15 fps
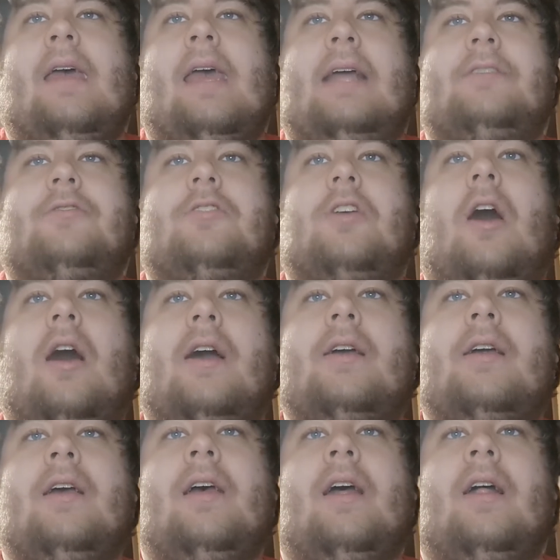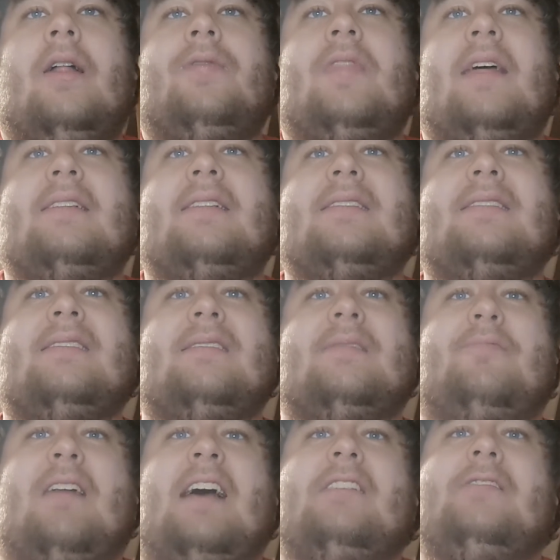Hitchcock. That doesn't
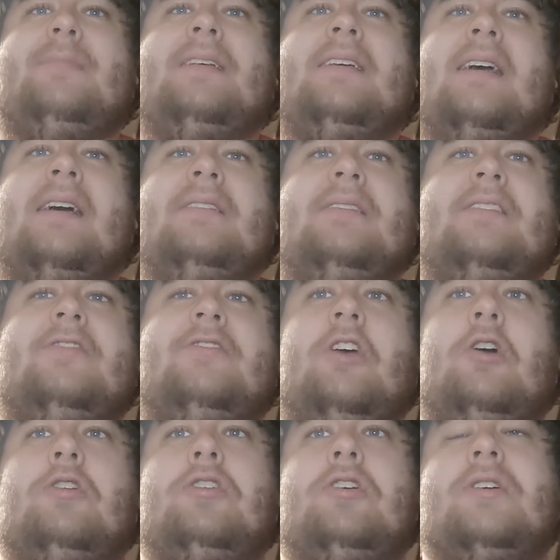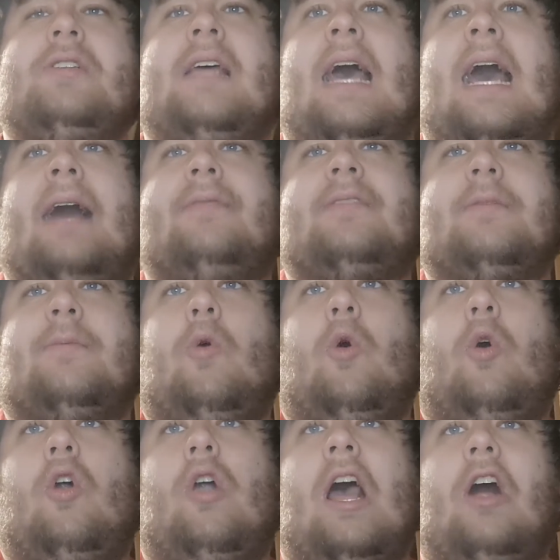surprise me because this show could have some
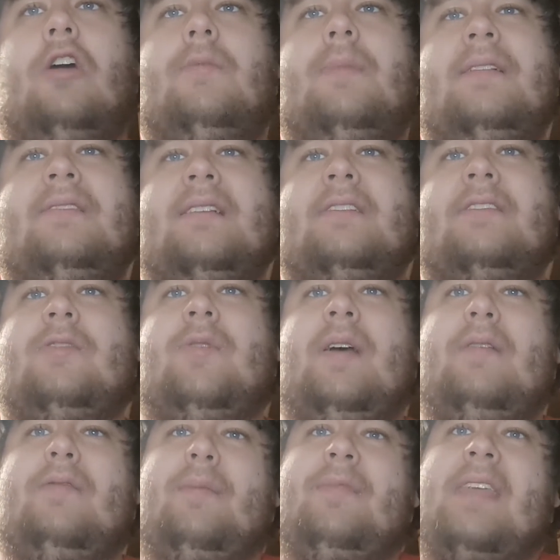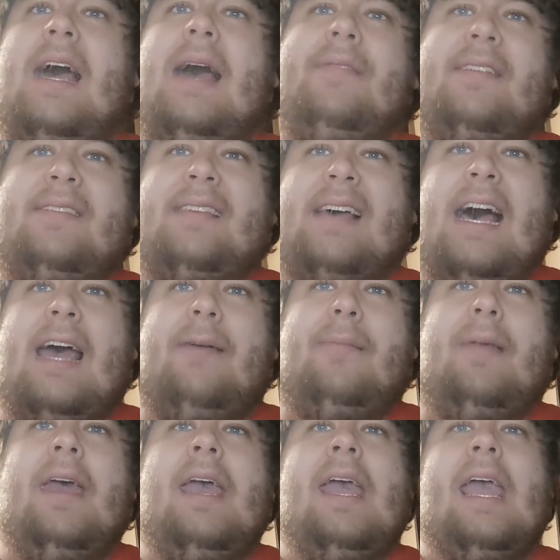horror elements into it from time to time.
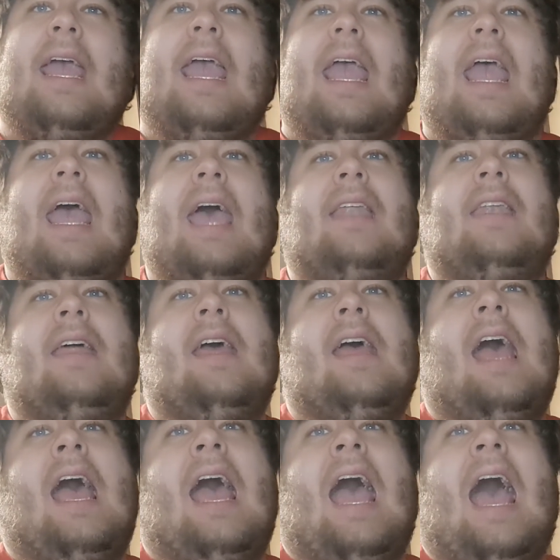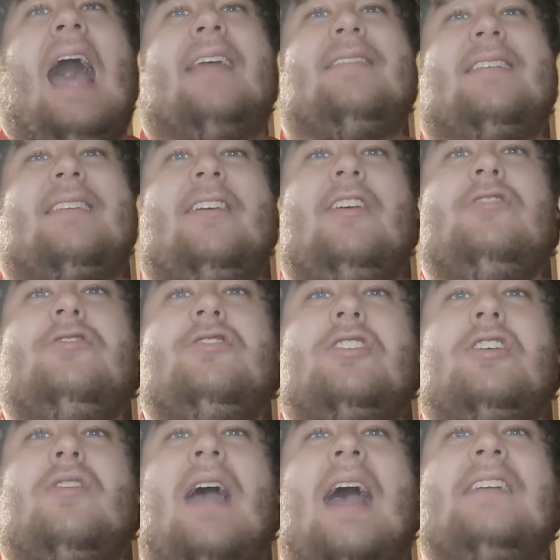And as a huge
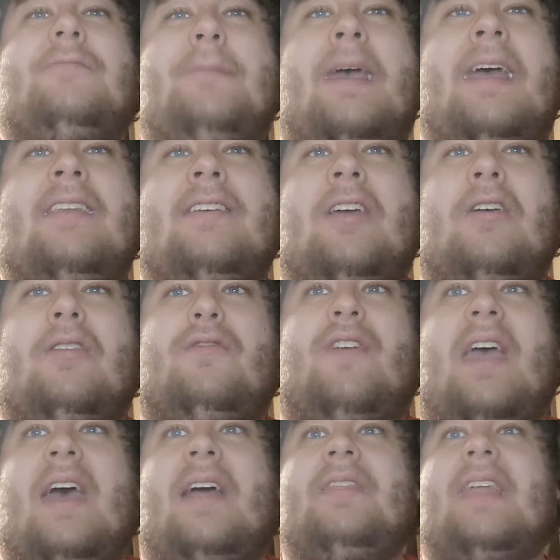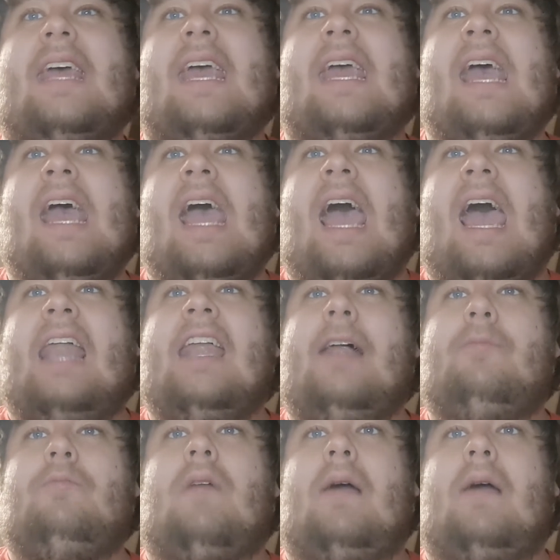Crash Bandicoot fan, they ended up